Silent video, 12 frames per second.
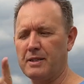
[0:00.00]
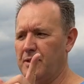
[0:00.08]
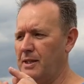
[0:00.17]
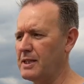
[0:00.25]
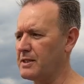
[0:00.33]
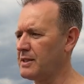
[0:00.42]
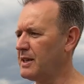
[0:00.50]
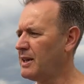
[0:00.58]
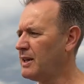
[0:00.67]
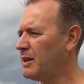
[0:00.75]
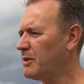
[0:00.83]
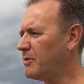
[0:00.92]
So that's
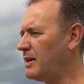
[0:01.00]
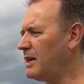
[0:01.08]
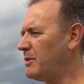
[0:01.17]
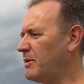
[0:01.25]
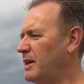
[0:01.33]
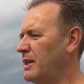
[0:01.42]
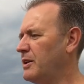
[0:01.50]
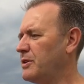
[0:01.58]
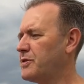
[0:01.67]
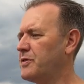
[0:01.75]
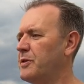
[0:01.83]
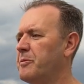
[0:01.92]
really, really
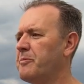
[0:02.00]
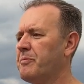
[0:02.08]
useful.